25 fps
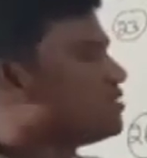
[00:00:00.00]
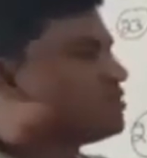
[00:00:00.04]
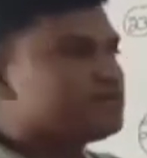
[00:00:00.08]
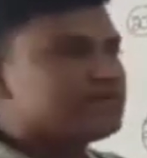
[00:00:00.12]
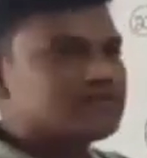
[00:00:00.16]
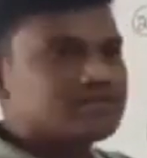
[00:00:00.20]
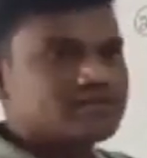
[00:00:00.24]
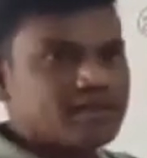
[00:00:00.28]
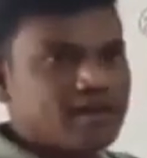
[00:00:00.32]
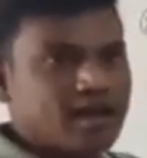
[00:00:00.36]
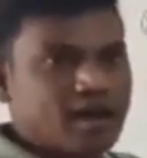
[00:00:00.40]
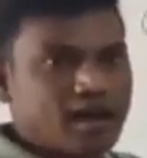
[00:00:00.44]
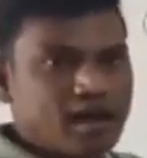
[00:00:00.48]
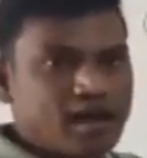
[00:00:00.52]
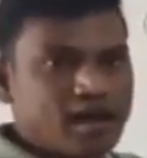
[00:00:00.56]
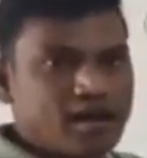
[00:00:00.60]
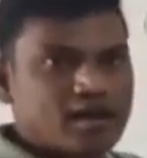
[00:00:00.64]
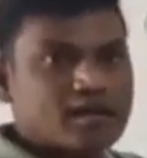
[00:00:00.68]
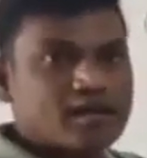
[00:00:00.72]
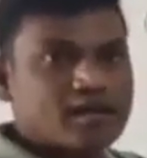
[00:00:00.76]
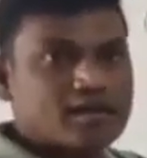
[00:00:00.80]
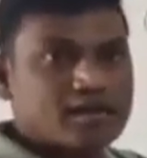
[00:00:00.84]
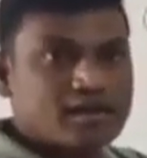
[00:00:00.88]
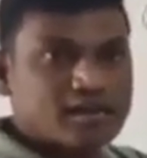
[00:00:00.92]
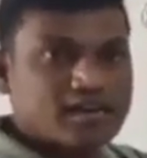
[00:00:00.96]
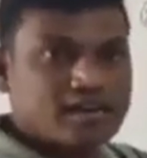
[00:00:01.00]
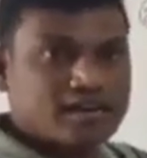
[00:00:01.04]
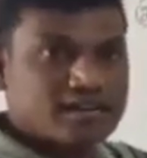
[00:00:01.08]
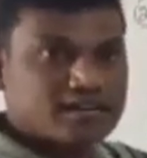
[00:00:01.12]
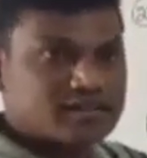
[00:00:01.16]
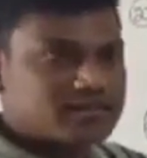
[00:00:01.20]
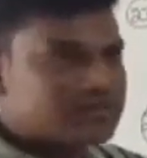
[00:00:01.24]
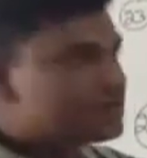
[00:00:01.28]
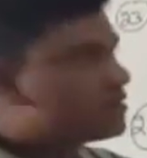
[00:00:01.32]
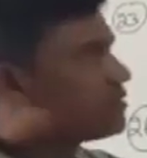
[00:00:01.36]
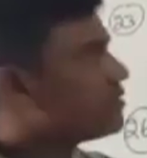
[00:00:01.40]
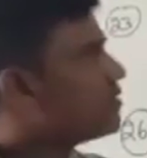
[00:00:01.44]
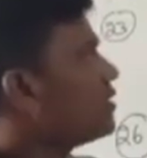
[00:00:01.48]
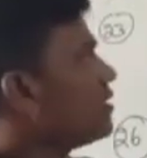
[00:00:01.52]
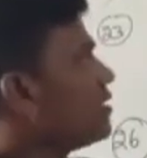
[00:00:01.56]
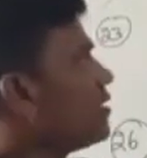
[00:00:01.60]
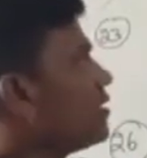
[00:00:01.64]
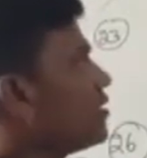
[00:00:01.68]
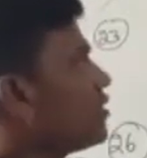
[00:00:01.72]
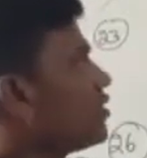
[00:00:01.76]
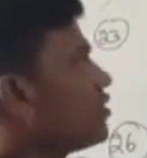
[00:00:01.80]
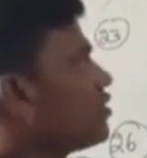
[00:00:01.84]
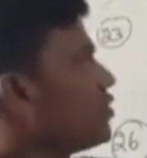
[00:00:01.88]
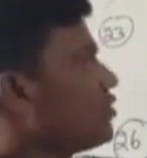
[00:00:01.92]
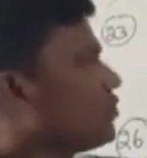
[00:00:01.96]
I is the current,
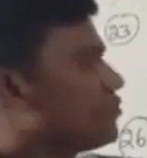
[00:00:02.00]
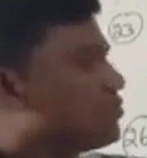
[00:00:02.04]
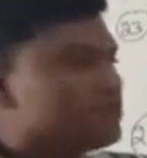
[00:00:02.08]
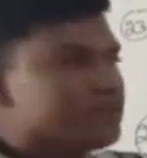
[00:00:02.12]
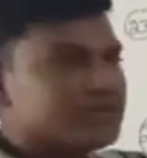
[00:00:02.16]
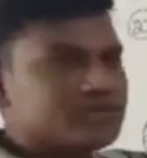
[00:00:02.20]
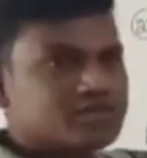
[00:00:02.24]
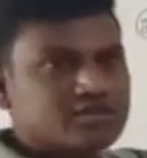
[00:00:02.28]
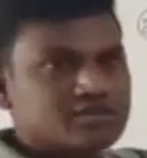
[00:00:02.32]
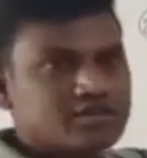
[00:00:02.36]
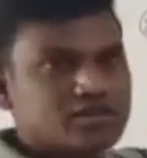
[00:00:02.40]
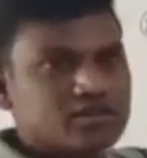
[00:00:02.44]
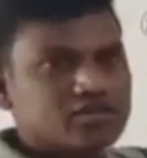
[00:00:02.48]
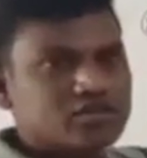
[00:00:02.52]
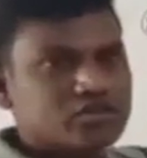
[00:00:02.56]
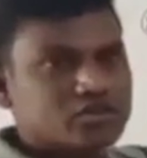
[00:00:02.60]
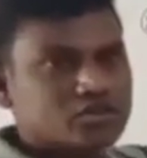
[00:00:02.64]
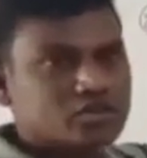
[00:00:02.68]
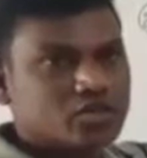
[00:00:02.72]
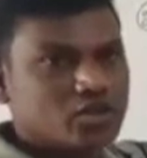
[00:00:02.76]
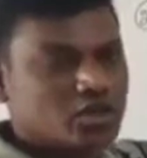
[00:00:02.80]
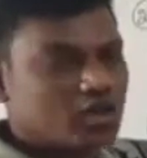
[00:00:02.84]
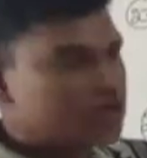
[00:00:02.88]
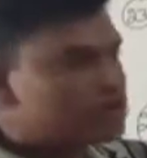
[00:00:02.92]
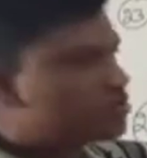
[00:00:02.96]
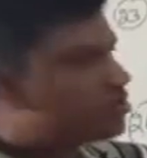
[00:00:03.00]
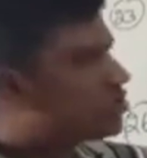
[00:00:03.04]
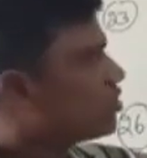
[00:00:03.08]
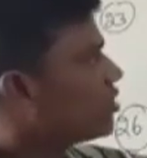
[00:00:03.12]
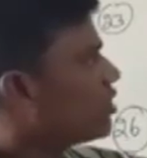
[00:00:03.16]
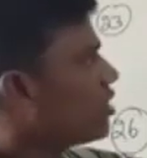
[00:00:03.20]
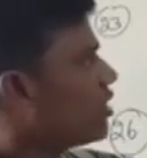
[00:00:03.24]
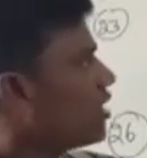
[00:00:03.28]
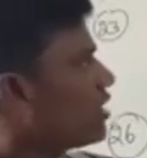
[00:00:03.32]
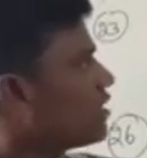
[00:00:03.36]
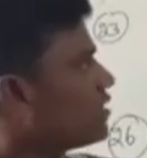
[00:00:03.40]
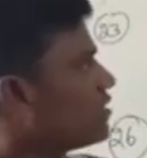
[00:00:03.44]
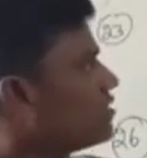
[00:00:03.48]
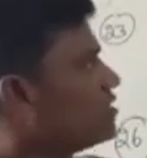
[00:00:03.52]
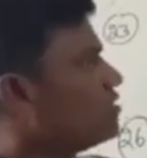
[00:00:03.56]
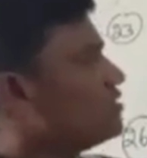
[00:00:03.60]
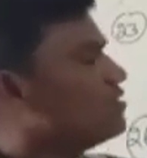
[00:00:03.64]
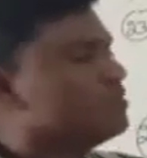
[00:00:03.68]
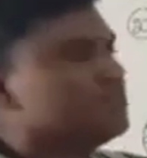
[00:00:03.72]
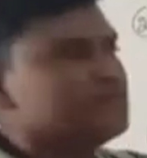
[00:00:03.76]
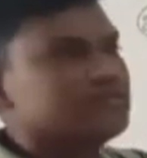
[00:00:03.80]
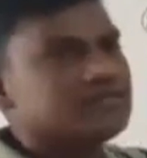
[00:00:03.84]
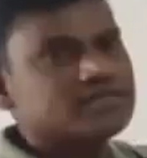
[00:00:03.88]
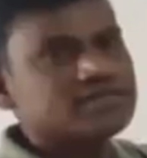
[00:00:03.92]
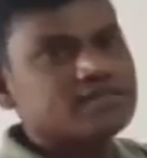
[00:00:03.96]
Q is the charge,
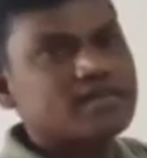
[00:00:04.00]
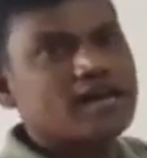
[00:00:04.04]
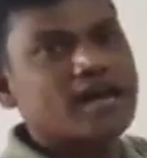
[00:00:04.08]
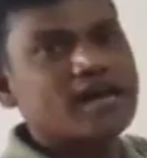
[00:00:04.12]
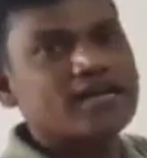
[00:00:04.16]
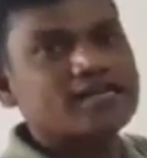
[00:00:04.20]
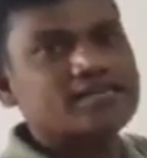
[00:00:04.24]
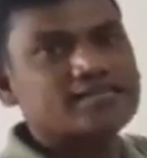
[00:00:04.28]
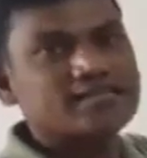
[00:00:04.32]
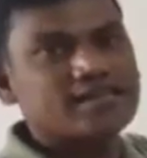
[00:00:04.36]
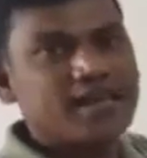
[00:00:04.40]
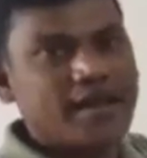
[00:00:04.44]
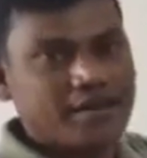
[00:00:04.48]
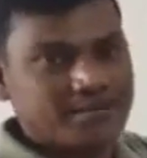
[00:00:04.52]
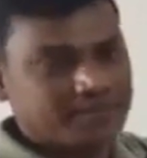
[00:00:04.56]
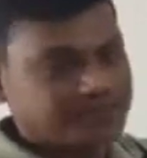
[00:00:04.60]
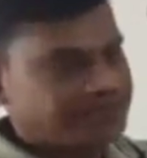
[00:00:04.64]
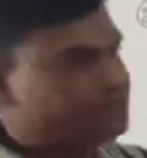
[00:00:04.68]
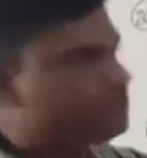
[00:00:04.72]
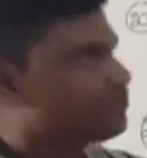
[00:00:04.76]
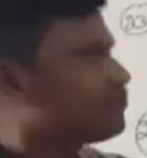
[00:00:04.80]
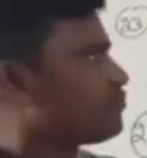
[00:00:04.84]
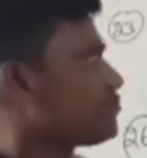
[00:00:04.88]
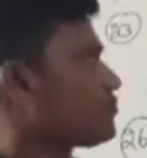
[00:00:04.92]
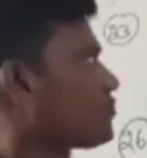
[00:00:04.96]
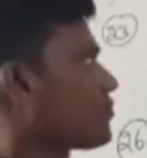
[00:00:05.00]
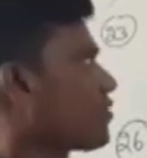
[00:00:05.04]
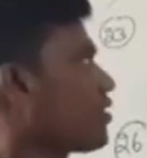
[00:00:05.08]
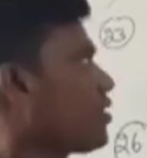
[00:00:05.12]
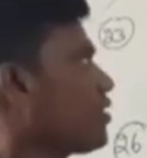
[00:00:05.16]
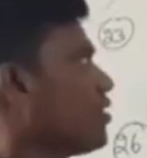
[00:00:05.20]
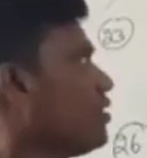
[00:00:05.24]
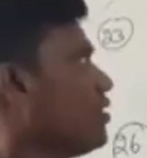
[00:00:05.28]
T is the time.